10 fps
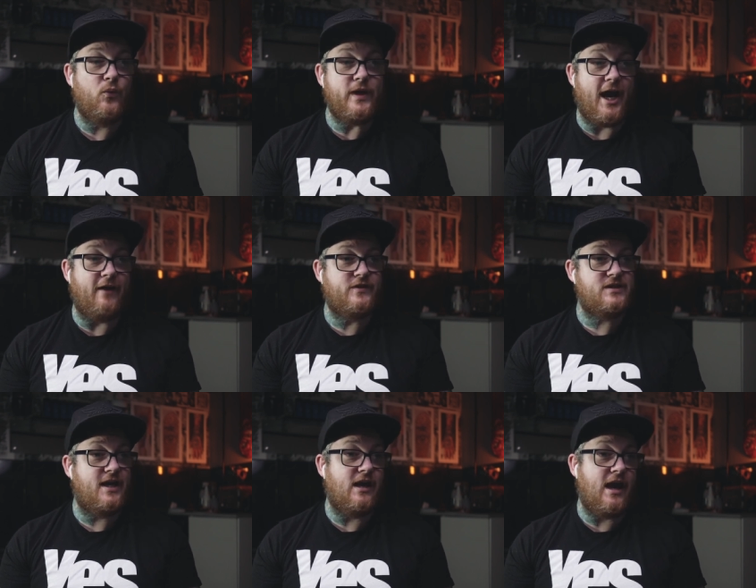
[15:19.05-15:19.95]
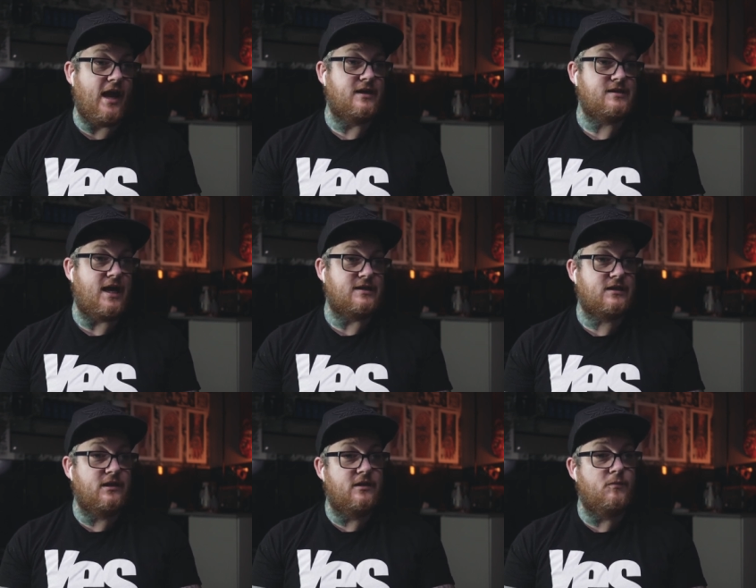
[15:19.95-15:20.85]
We have sent letters
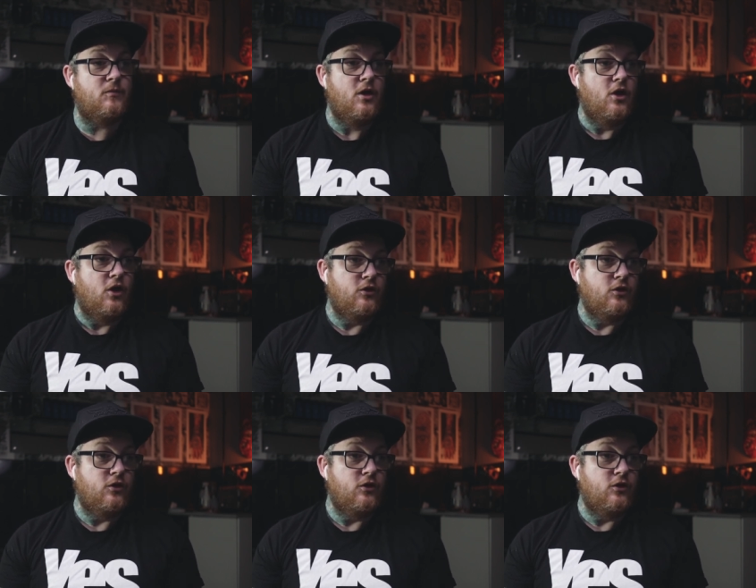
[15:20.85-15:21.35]
asking them